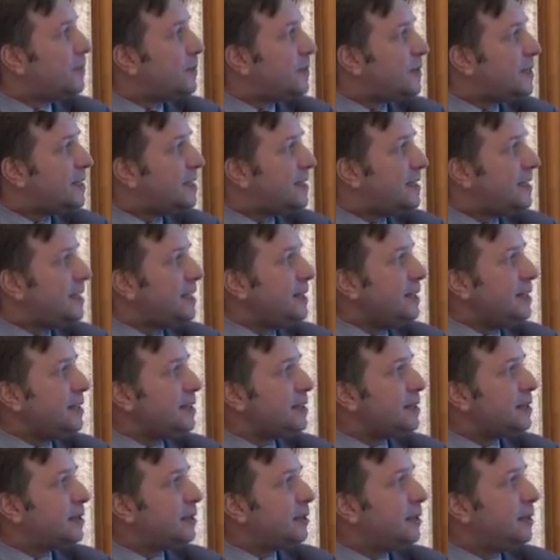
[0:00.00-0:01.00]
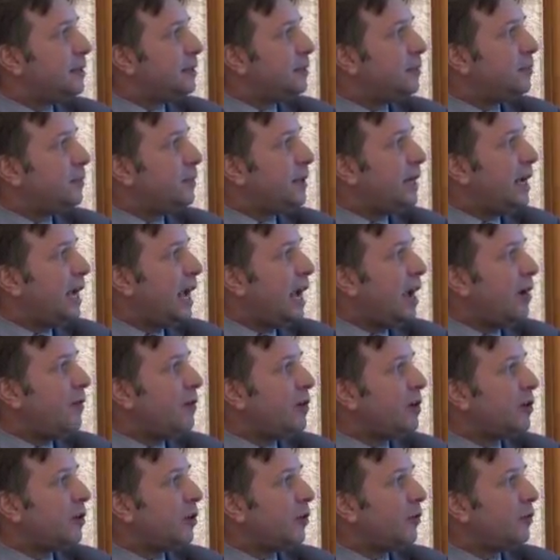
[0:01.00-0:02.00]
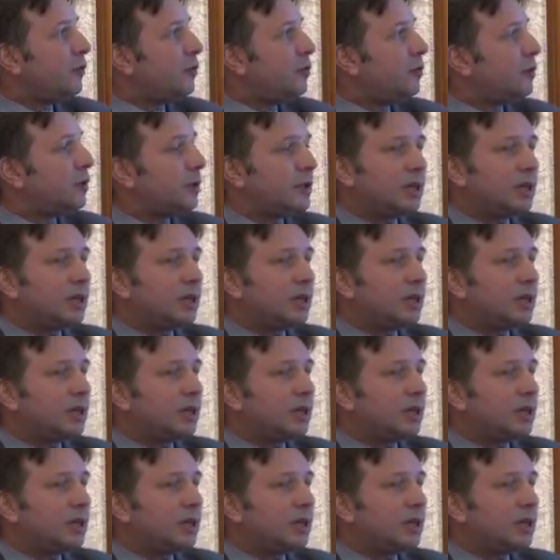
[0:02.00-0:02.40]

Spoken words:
Since the behavior of the